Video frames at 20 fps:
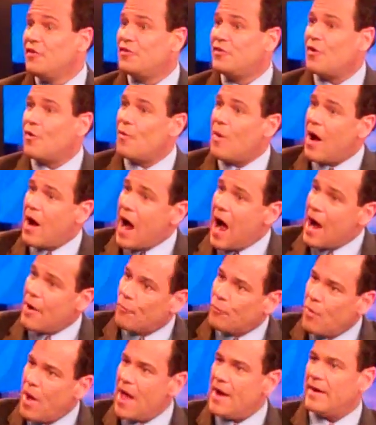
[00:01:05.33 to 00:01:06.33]
So
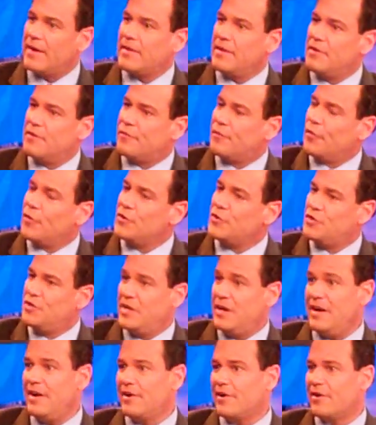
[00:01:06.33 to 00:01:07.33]
ironically, the
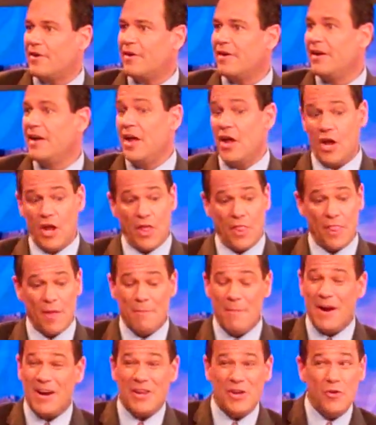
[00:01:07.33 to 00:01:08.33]
first year, the
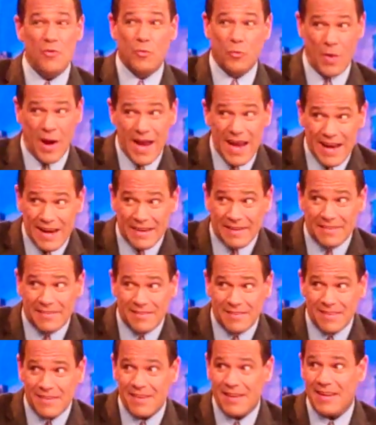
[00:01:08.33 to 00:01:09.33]
money you
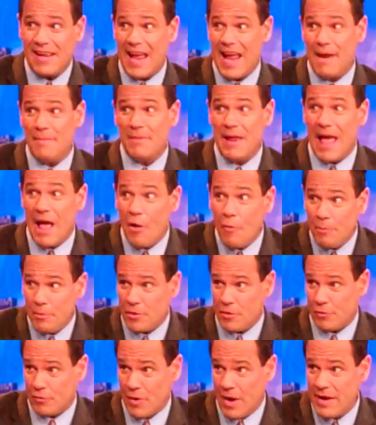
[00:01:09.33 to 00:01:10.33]
raised came to help
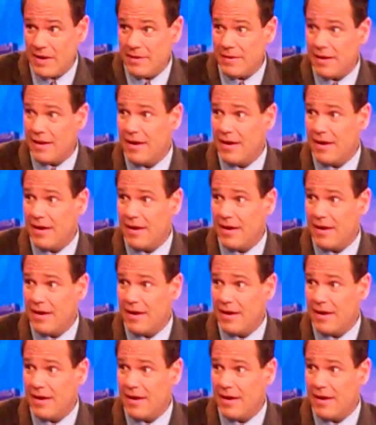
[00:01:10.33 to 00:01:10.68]
you, right?